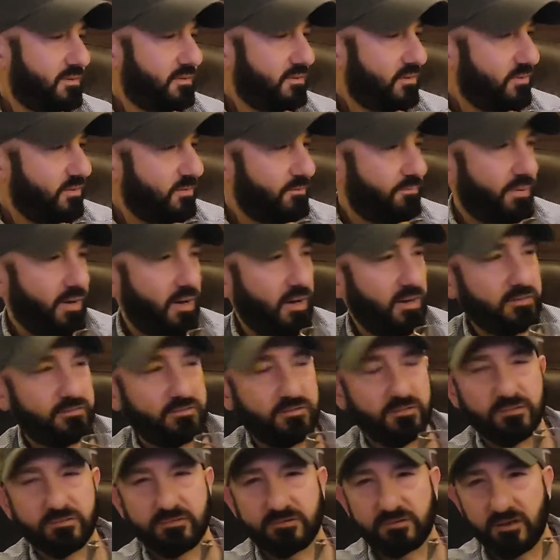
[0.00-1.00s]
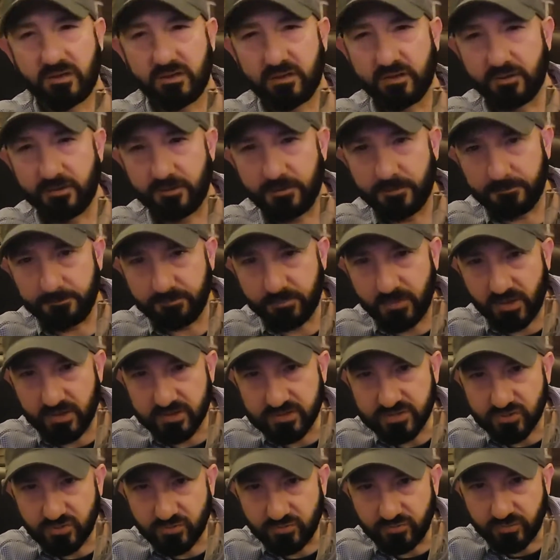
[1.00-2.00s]
on the box it'll say
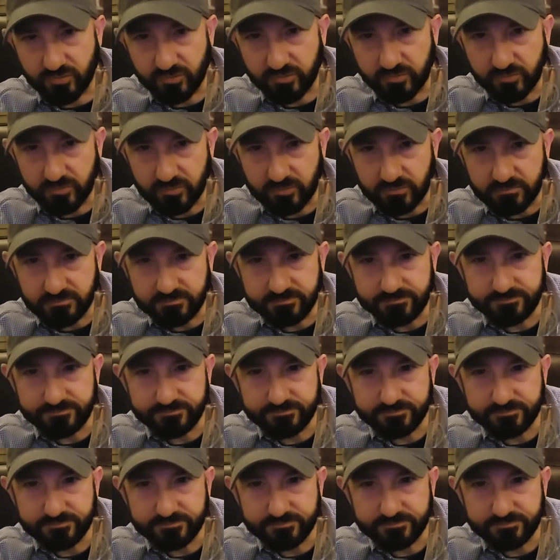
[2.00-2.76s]
non-chill filtered.